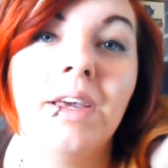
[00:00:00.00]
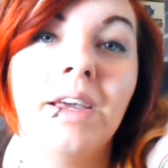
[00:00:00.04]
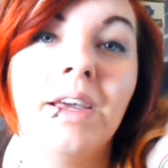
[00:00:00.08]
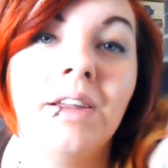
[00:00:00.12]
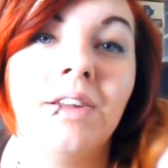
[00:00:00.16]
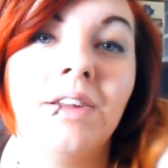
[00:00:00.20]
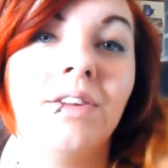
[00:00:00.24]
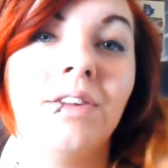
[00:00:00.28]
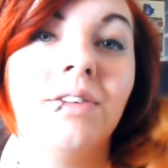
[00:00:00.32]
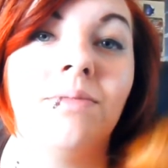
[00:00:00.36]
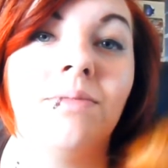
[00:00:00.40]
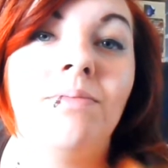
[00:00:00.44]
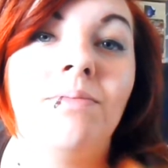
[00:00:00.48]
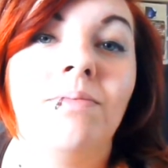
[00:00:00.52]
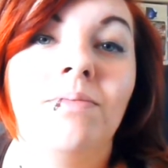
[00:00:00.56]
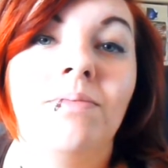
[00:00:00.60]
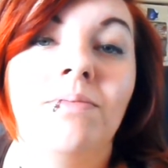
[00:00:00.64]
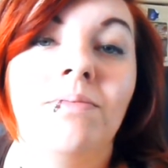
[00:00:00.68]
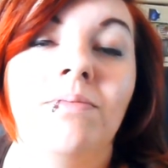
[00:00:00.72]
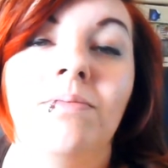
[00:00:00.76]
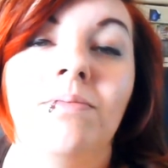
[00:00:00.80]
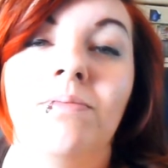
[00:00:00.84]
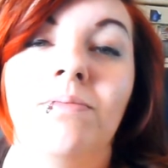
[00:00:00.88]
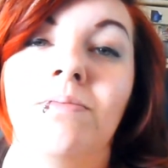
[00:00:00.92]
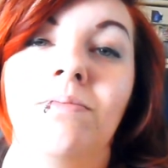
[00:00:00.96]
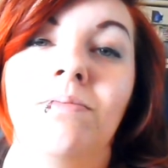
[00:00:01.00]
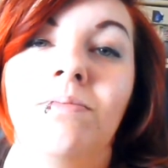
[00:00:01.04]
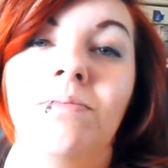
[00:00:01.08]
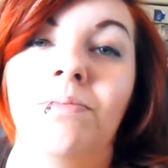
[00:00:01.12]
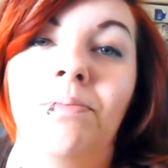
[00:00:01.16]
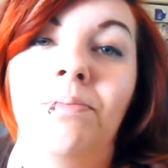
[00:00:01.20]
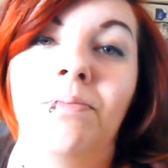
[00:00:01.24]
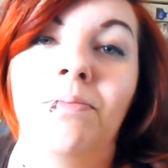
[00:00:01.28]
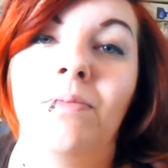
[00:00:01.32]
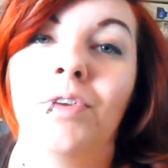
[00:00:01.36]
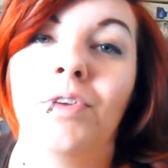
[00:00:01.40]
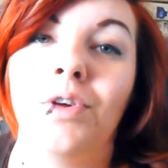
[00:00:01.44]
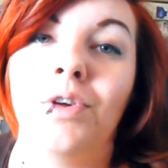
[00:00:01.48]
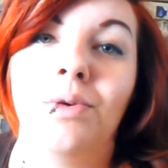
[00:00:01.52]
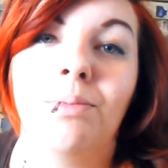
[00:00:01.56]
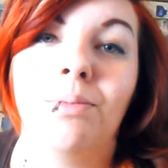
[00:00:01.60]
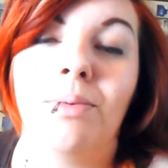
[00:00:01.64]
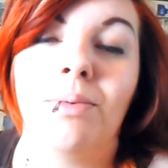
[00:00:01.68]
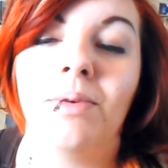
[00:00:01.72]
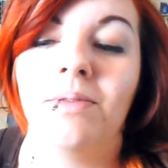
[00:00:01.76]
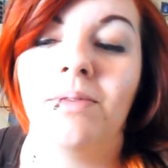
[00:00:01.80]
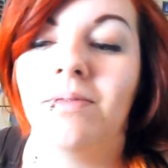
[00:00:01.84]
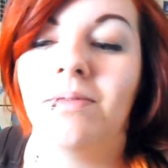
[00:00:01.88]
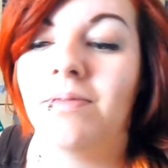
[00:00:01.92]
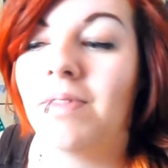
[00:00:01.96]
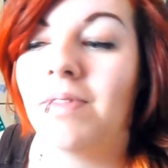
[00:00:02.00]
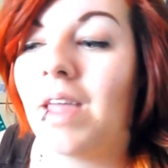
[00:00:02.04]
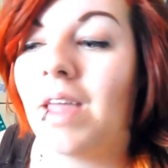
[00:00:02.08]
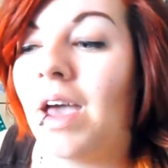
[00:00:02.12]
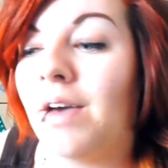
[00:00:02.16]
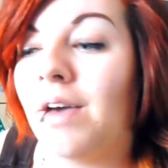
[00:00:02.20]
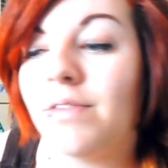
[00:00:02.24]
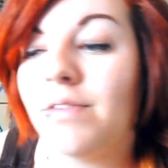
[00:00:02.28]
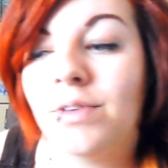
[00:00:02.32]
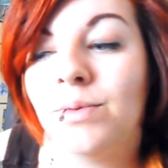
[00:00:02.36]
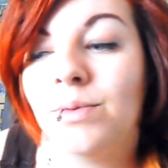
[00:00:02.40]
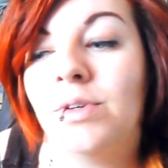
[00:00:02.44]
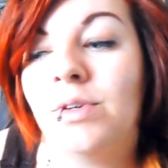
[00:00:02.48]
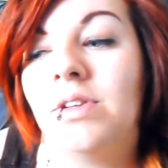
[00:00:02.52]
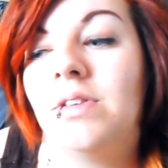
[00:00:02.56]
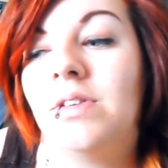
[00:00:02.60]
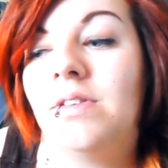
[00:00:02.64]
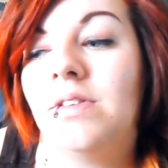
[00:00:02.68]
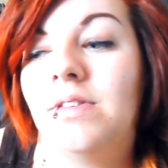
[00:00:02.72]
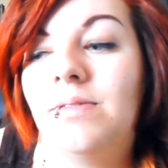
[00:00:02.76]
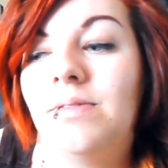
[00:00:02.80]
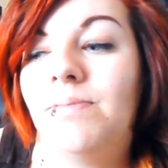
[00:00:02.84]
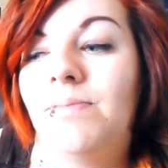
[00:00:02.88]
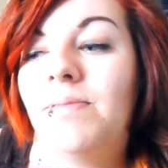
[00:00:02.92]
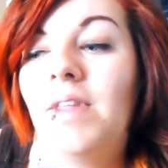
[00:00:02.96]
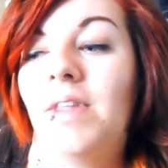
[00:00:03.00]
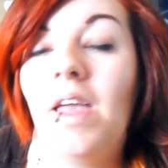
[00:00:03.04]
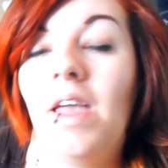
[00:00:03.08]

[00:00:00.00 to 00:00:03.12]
in a loop afterwards.